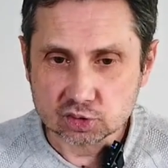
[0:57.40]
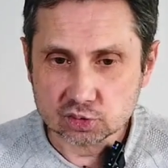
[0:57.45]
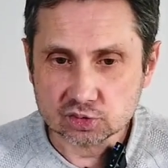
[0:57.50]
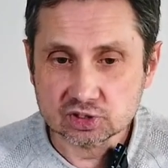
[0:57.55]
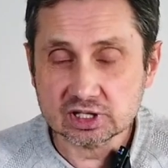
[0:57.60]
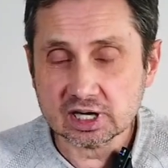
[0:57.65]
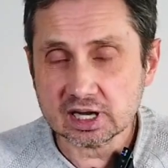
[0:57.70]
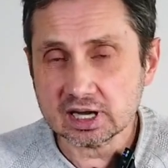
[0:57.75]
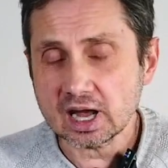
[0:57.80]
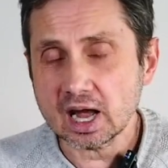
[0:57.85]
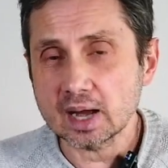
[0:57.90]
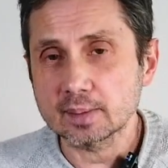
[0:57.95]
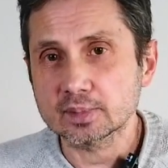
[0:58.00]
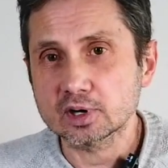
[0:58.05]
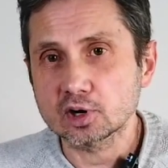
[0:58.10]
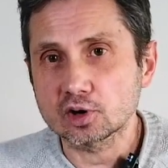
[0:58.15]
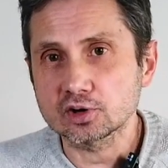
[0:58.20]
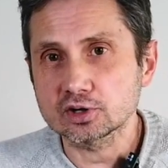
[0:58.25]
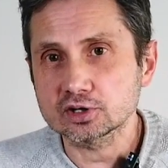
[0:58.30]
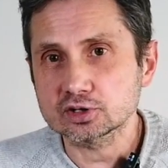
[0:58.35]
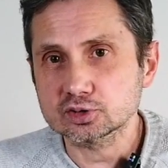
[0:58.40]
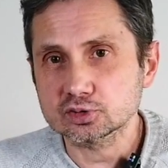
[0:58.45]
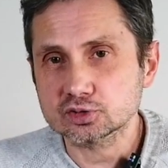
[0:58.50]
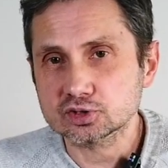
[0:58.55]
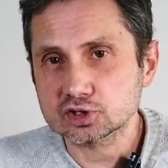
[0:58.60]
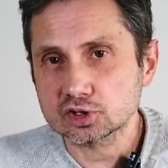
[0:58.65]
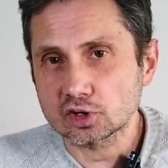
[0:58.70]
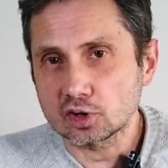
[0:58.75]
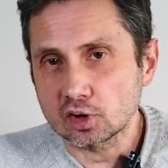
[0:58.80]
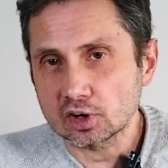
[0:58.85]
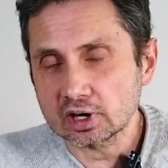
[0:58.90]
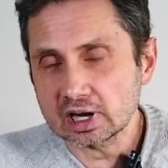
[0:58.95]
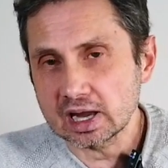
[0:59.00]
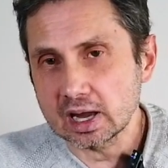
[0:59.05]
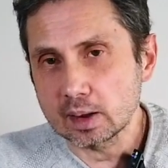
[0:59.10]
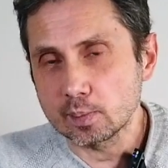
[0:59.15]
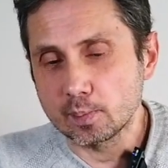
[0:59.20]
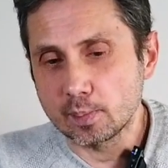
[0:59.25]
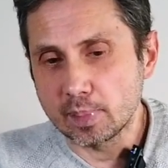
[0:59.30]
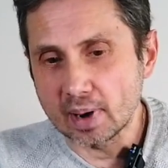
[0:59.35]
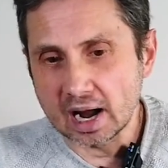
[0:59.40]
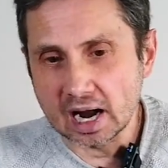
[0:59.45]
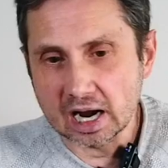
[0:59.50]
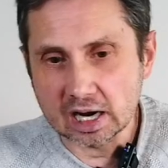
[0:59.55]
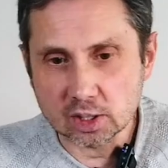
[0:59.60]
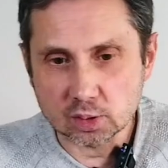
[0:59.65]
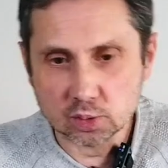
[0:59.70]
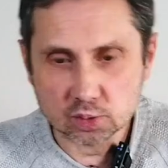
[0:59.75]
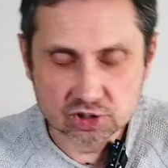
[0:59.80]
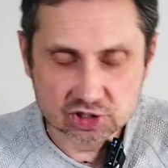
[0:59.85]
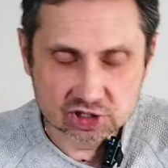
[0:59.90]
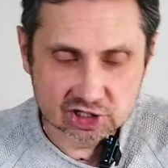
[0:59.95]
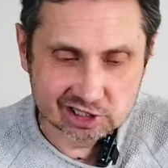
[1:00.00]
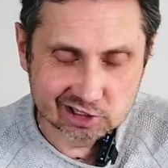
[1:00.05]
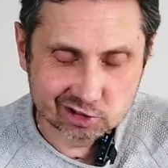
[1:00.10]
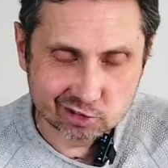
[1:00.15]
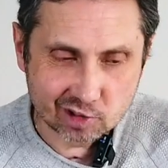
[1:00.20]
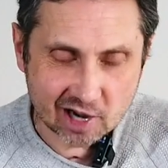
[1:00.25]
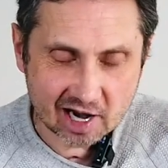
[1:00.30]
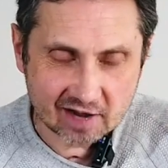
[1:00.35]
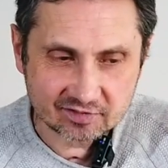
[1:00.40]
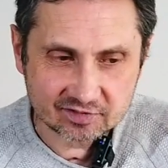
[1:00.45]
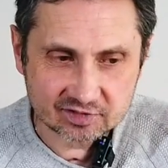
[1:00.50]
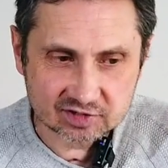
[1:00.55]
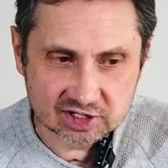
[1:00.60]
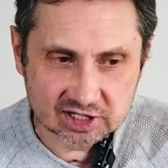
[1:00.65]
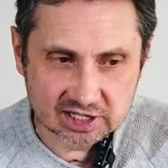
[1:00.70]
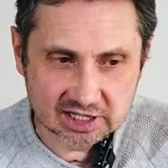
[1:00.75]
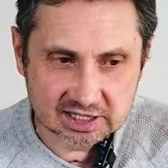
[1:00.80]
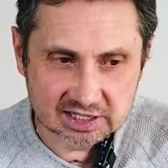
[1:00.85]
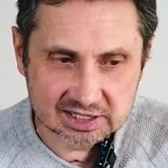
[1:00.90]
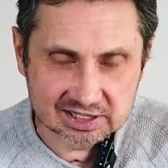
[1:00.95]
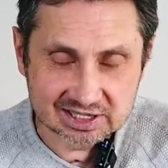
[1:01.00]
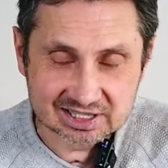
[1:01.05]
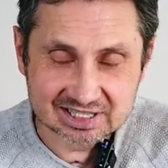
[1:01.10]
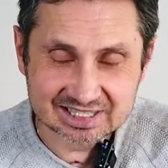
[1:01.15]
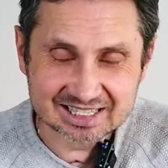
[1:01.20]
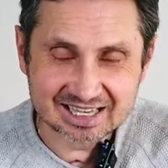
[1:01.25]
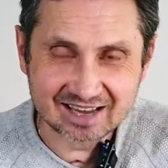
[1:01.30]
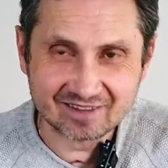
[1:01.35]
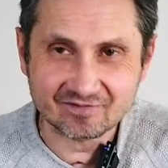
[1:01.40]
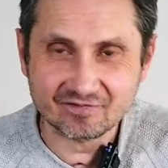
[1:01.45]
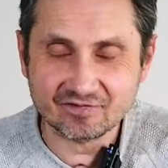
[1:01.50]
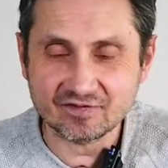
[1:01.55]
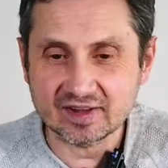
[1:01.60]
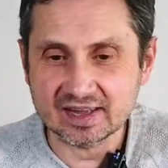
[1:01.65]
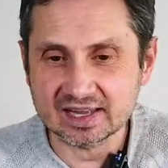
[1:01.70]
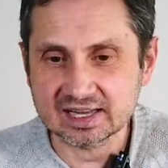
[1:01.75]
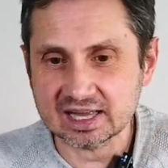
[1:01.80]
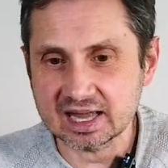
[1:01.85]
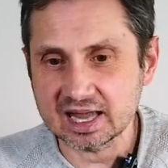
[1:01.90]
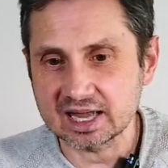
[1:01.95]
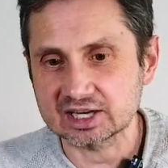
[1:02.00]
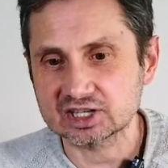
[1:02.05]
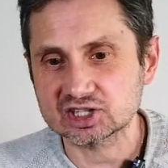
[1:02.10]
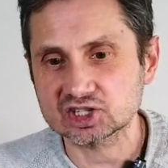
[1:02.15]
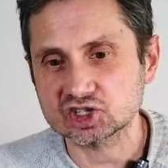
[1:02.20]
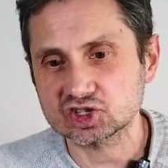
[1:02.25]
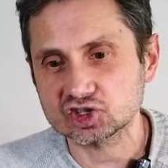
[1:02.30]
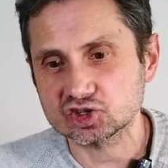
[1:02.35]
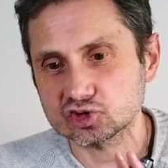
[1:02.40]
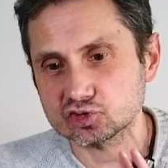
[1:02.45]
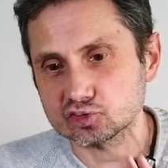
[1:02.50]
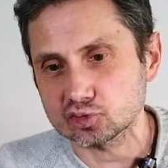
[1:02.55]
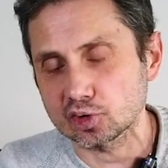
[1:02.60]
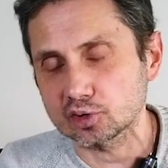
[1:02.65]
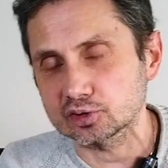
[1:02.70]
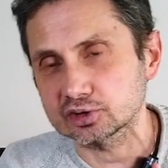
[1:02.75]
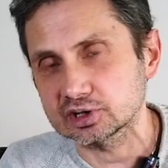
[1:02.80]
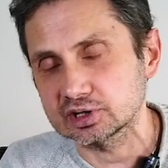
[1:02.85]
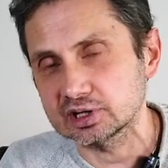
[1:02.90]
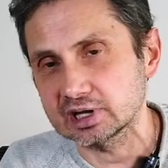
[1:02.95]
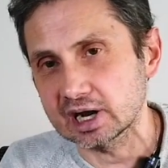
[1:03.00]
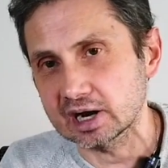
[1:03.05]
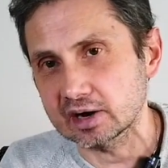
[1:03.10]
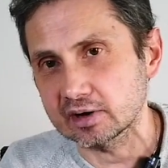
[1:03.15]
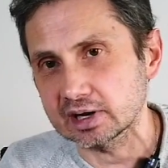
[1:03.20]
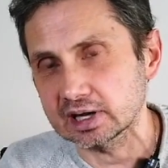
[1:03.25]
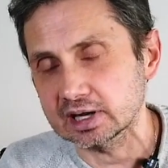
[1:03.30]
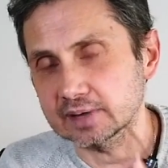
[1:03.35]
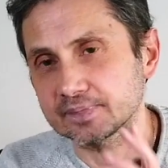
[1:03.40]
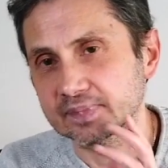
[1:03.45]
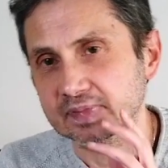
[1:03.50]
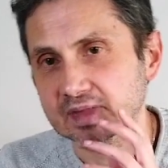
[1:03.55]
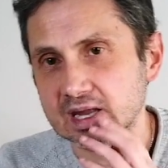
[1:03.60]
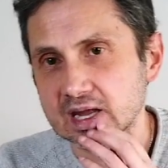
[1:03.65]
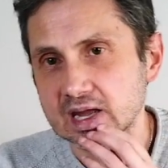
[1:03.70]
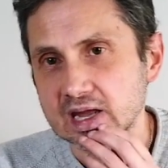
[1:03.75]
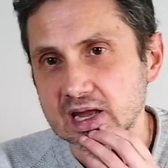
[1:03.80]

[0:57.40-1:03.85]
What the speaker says: today I'm going to talk about crafting something extraordinary